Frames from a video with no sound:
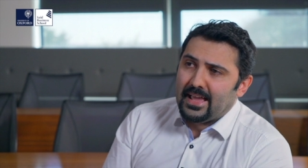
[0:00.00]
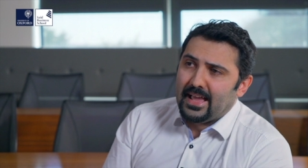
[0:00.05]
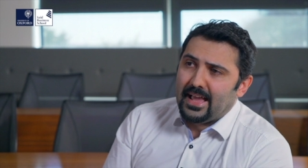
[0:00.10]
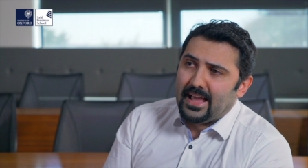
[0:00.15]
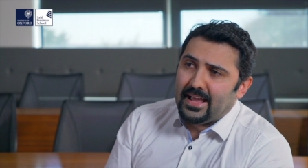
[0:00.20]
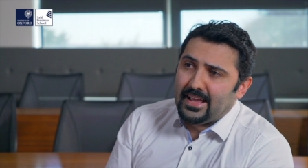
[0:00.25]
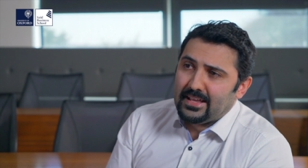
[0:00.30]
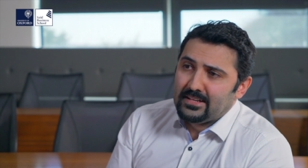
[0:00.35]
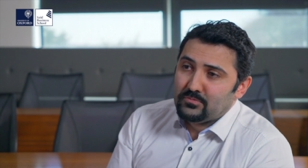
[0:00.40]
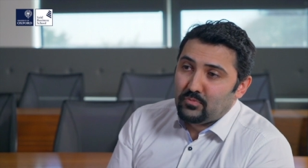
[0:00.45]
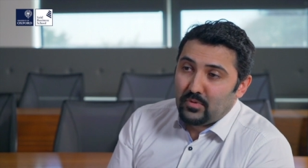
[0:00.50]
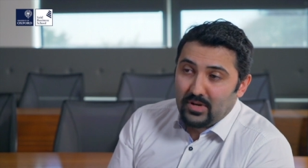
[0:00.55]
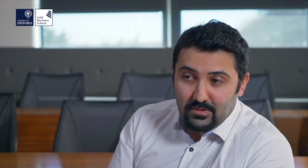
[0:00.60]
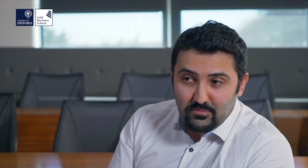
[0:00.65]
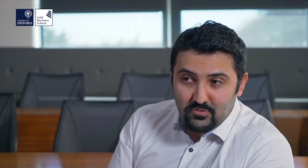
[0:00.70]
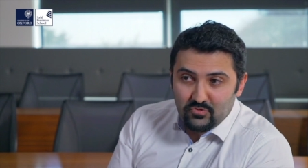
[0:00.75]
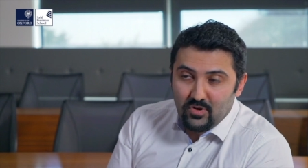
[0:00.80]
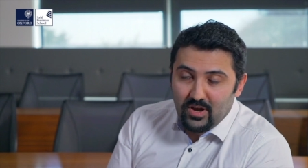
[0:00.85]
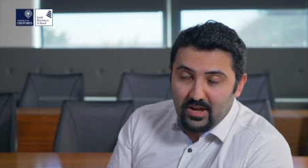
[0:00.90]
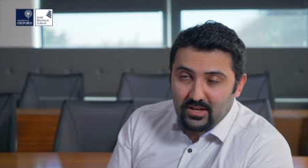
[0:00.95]
And what
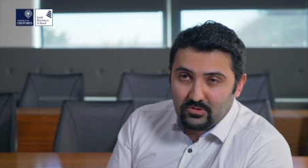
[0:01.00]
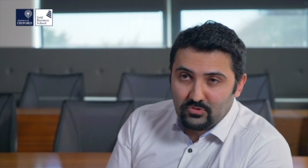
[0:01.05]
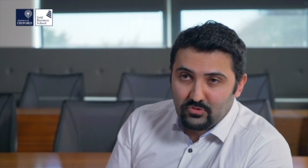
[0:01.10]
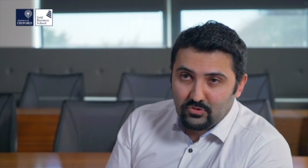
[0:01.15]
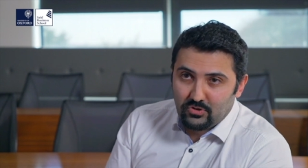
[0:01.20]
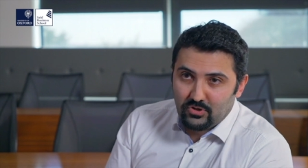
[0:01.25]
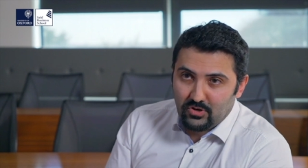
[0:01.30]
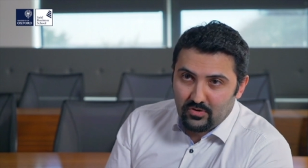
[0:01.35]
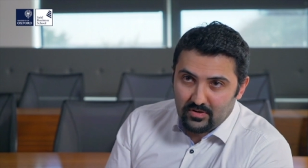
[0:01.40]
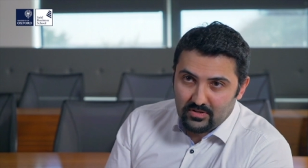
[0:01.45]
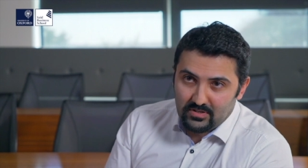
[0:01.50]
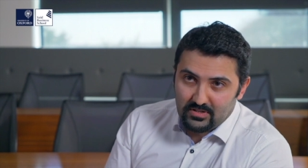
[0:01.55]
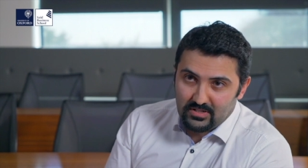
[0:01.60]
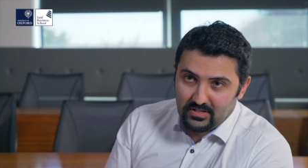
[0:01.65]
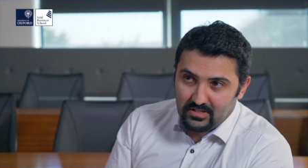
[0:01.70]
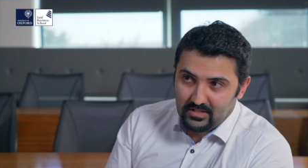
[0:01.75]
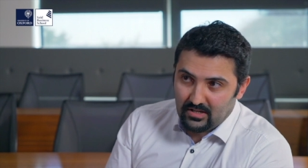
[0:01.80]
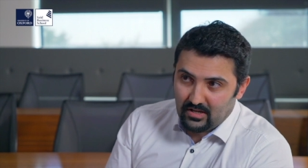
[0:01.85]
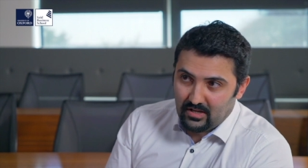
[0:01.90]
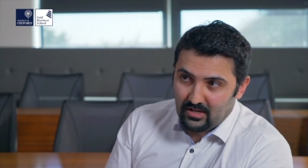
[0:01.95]
I'm trying to
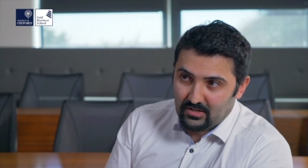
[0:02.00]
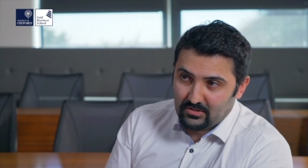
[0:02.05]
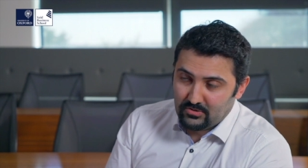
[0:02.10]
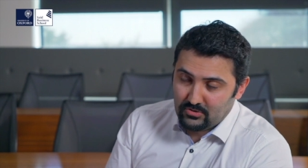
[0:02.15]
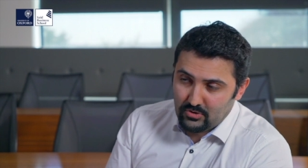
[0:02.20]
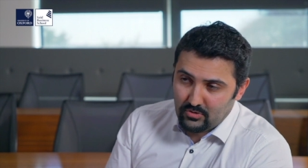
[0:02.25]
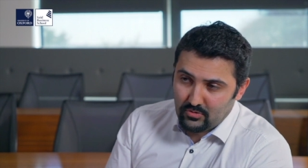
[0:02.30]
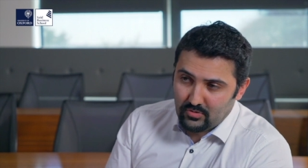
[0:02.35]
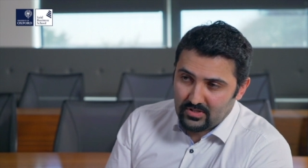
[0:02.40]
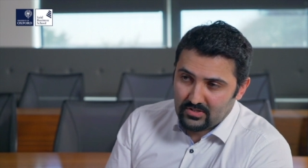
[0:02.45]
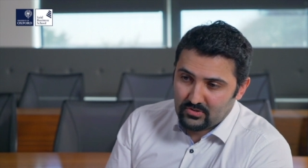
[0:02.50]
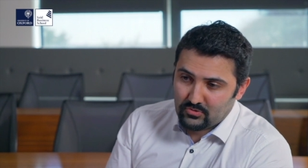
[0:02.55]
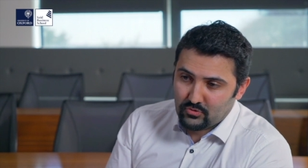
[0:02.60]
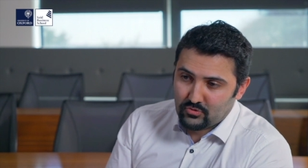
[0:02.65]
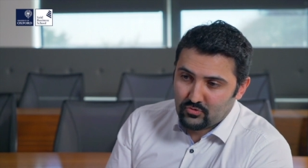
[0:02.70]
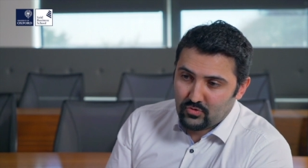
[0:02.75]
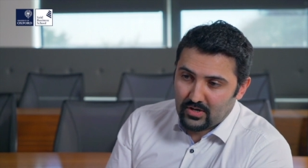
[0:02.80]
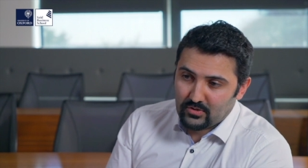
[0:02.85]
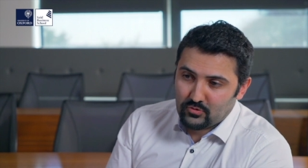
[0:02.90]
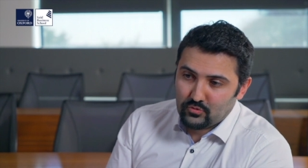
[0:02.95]
currently uh, do is to
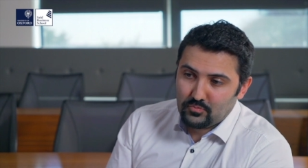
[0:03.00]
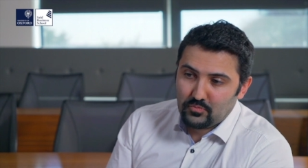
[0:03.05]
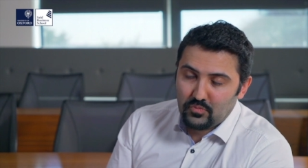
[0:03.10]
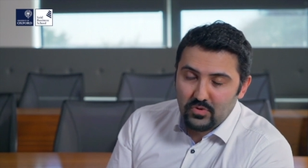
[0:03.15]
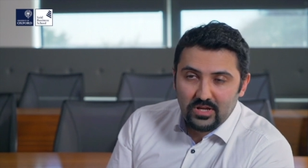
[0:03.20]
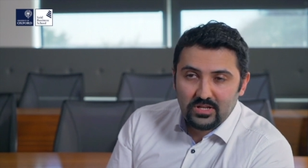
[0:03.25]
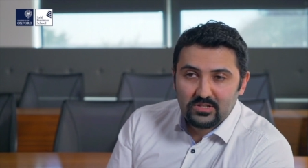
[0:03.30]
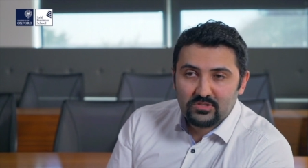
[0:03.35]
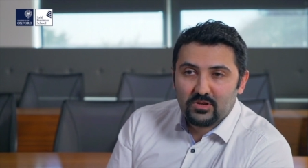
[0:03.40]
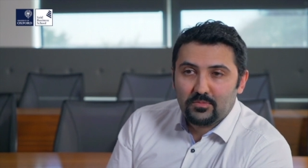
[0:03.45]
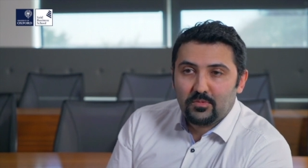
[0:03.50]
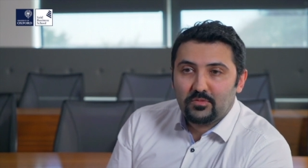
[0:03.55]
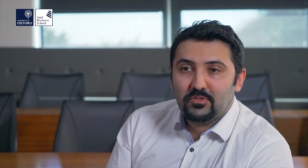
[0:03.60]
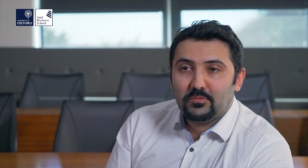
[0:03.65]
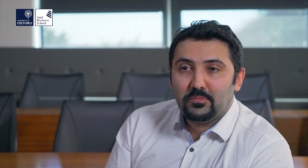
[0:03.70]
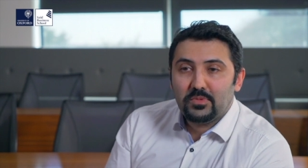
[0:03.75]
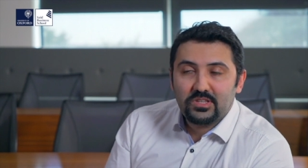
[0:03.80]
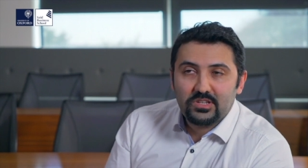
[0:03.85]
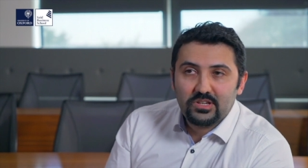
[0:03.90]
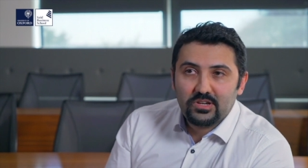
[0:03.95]
try to bring some of the
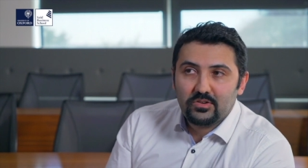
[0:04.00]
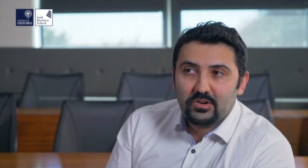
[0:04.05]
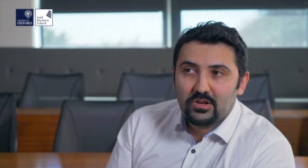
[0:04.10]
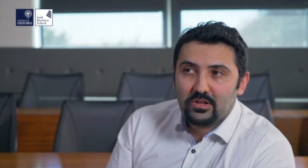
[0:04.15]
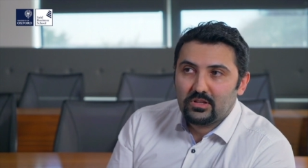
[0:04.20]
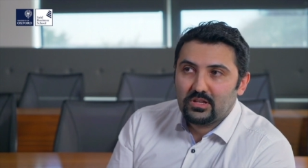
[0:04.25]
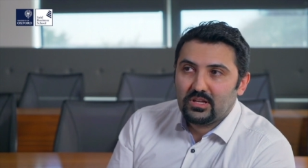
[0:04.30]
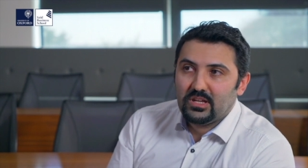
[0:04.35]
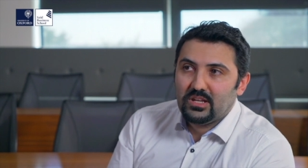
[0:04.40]
material